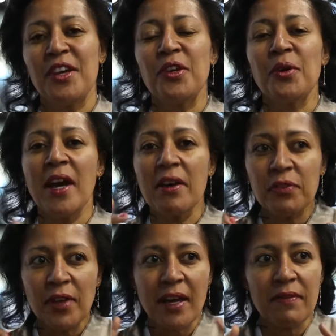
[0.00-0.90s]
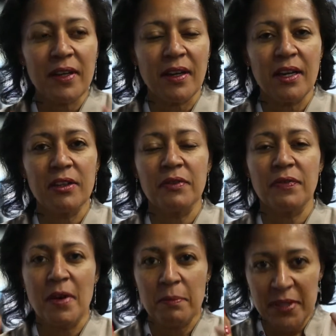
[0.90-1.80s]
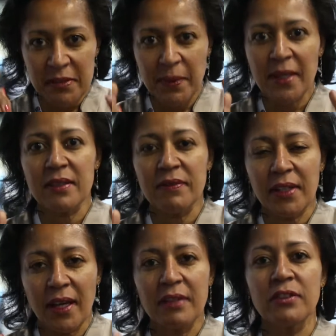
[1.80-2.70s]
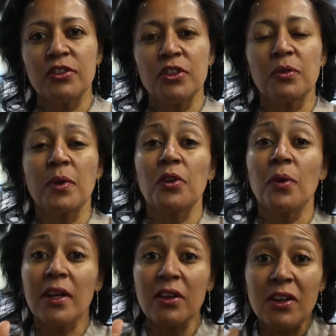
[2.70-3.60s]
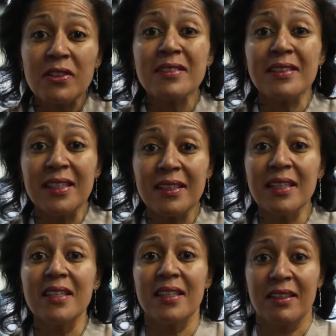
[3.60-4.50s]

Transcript: You have to have the kind of perspective and attitude where you are constantly learning.